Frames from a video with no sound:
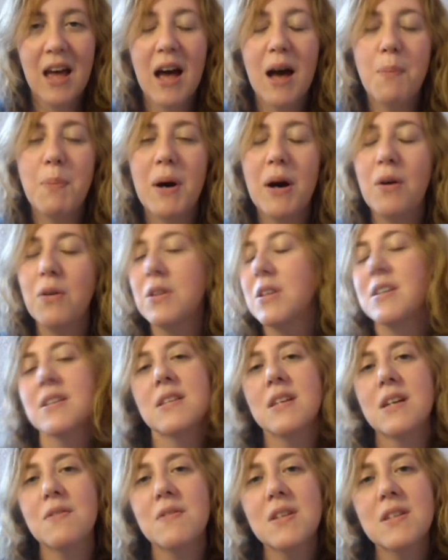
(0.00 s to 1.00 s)
about the
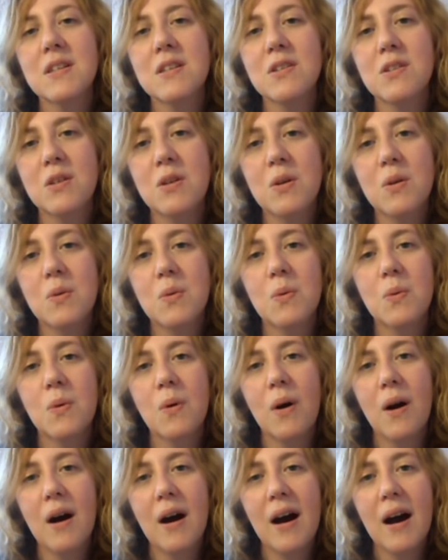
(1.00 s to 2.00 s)
services
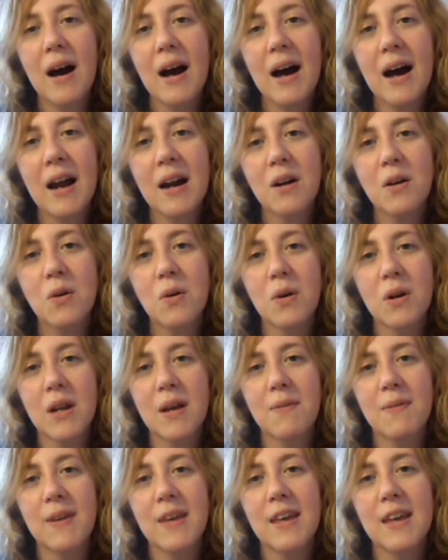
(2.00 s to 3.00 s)
you are
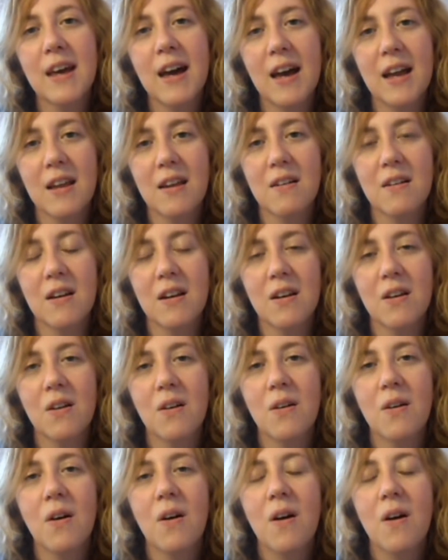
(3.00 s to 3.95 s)
gonna be hiring.